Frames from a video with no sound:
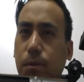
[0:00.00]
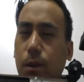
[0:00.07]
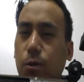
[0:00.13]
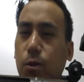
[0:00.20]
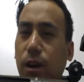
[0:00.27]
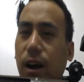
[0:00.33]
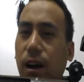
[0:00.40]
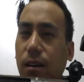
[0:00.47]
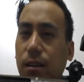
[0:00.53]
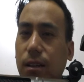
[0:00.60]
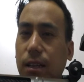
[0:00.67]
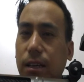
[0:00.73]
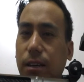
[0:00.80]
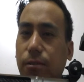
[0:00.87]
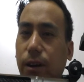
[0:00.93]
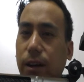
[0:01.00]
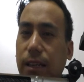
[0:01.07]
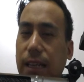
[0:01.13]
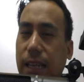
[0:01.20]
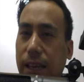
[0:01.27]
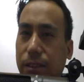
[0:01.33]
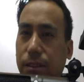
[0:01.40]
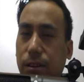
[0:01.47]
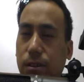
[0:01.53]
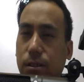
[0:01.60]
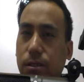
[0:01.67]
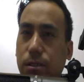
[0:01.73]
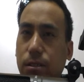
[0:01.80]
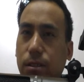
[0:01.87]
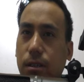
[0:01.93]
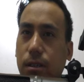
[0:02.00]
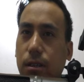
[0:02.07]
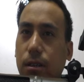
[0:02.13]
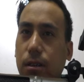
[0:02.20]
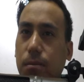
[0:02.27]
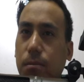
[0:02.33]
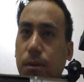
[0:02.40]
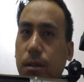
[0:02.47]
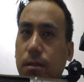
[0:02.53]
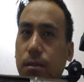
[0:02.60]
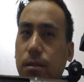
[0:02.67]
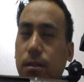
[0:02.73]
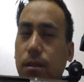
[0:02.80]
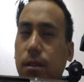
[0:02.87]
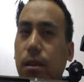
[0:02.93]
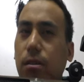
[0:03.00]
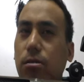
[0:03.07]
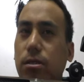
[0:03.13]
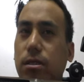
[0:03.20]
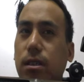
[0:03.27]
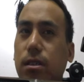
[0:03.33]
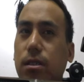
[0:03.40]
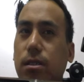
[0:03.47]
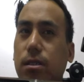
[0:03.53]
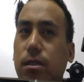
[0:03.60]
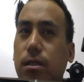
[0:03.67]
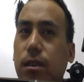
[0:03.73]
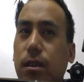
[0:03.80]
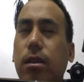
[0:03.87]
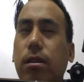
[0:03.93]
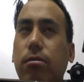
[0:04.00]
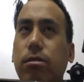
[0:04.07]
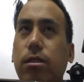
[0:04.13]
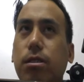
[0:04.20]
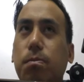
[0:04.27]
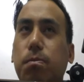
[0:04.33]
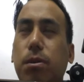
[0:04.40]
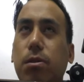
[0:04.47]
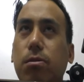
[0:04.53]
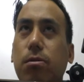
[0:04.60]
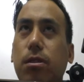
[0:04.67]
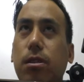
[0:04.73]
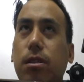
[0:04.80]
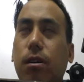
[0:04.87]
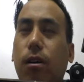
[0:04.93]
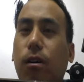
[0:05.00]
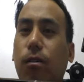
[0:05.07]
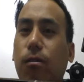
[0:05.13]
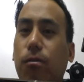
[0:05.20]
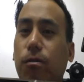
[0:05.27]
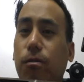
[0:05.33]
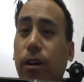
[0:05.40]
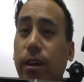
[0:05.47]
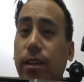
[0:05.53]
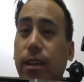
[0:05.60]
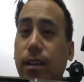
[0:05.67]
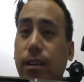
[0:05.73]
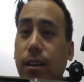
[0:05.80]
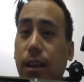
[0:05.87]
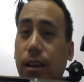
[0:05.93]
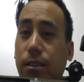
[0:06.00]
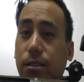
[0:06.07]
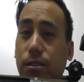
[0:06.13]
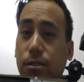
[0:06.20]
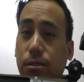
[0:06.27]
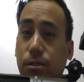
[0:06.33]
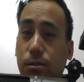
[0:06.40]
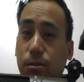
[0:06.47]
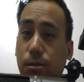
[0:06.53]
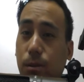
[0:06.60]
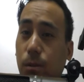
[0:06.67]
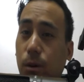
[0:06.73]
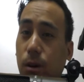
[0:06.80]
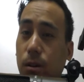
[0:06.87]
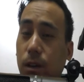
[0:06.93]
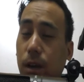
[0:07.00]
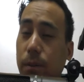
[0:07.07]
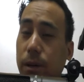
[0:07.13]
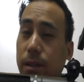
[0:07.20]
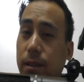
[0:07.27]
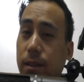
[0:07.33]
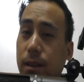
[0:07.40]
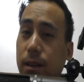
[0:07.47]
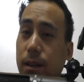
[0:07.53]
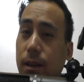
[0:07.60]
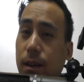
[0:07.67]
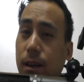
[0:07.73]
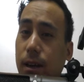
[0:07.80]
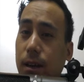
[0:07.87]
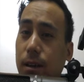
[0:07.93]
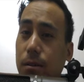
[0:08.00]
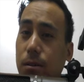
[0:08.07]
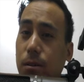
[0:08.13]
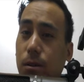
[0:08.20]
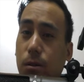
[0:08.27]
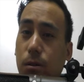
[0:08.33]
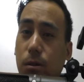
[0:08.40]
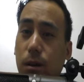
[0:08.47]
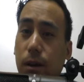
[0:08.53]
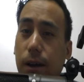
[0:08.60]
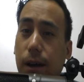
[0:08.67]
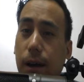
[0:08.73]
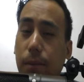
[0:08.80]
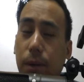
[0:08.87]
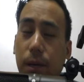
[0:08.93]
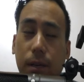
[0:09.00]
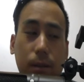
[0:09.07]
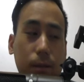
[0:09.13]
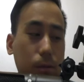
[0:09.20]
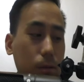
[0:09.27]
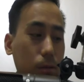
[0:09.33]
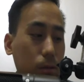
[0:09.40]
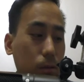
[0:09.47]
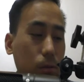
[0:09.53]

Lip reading: we hardly write letters, but there's this beauty of writing letters to someone. I mean, I mean,